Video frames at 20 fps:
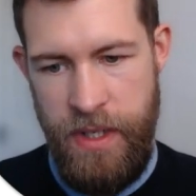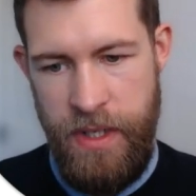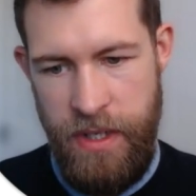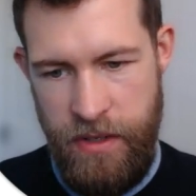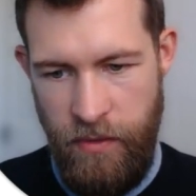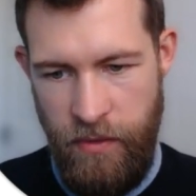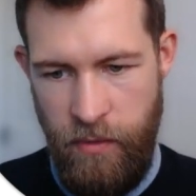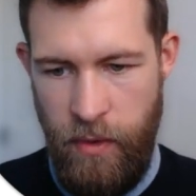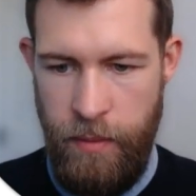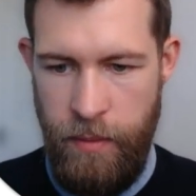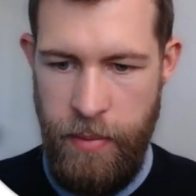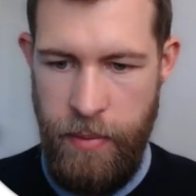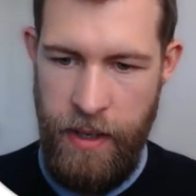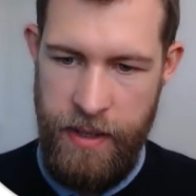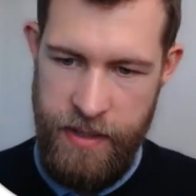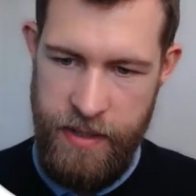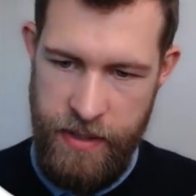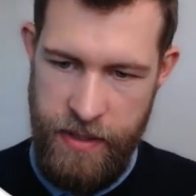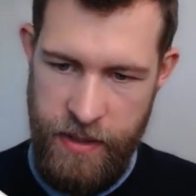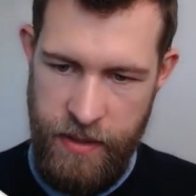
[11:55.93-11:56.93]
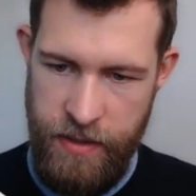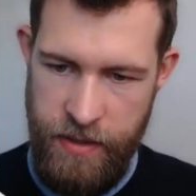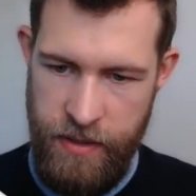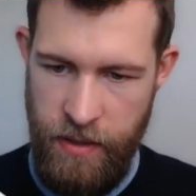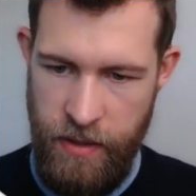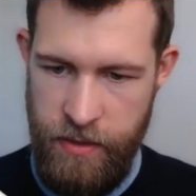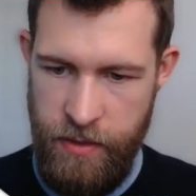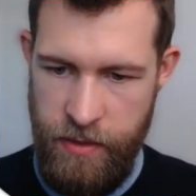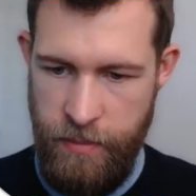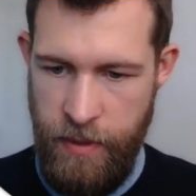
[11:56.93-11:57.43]
So if one applies, the other is
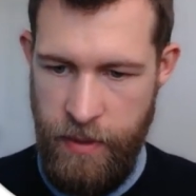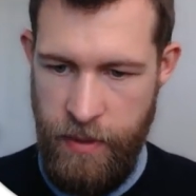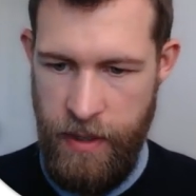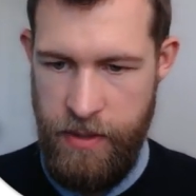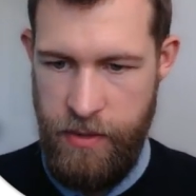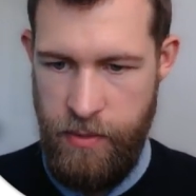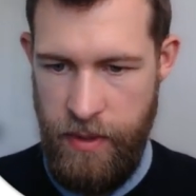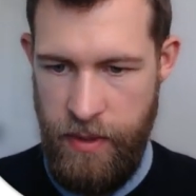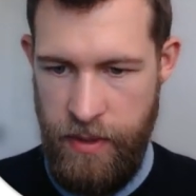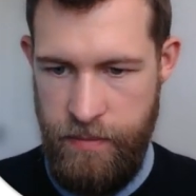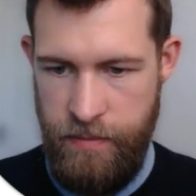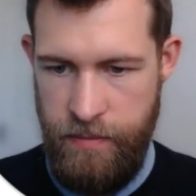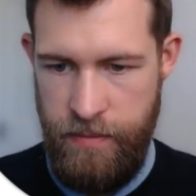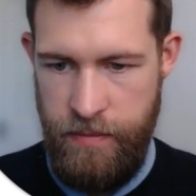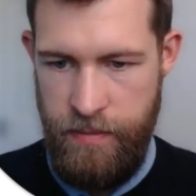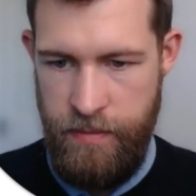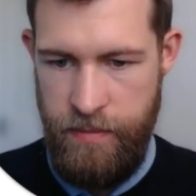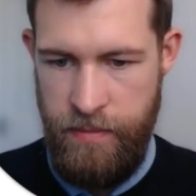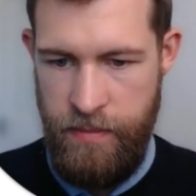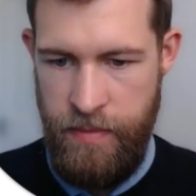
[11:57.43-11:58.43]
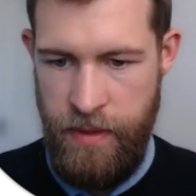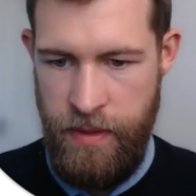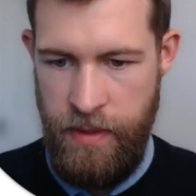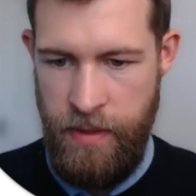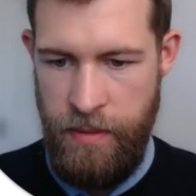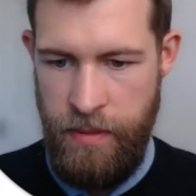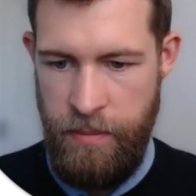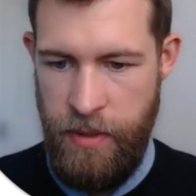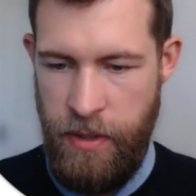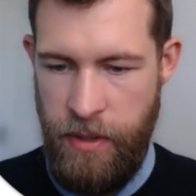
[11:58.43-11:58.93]
going to apply as well.
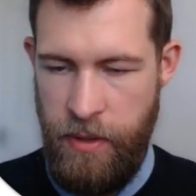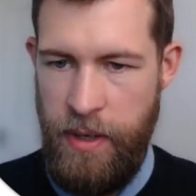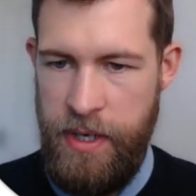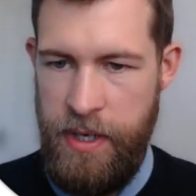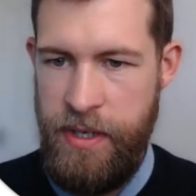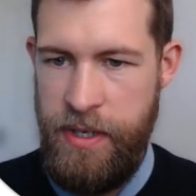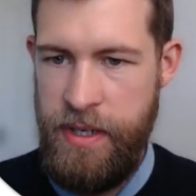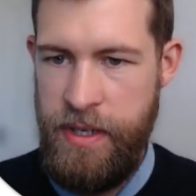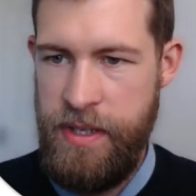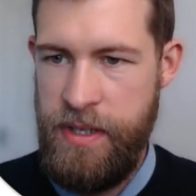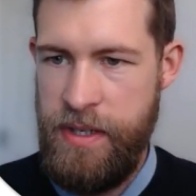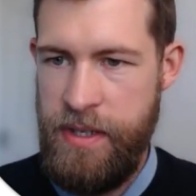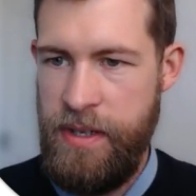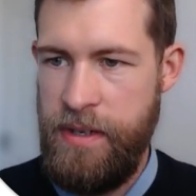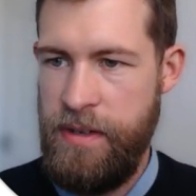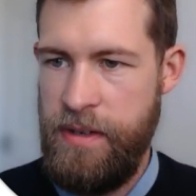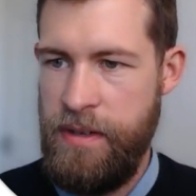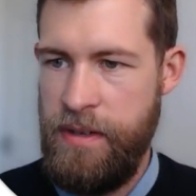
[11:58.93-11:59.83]
But the question is,